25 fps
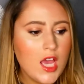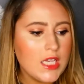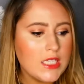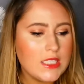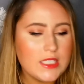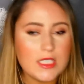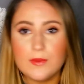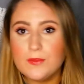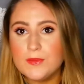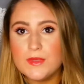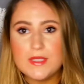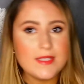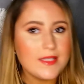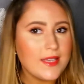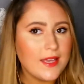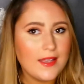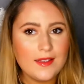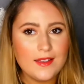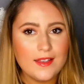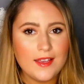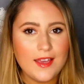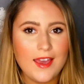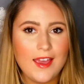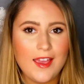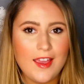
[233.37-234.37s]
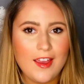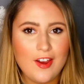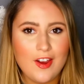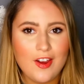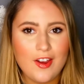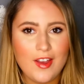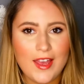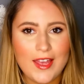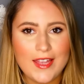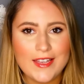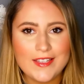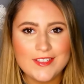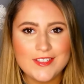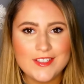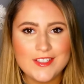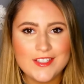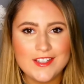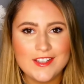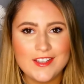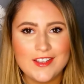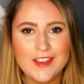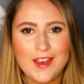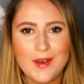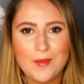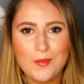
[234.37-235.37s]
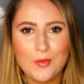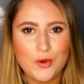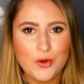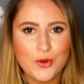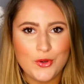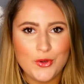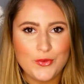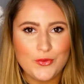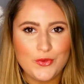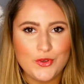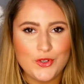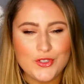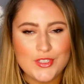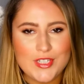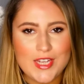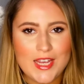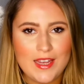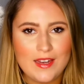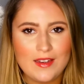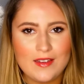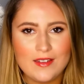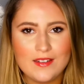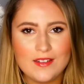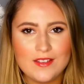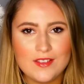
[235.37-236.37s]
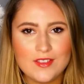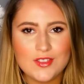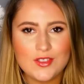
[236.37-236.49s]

some skincare into a morning routine.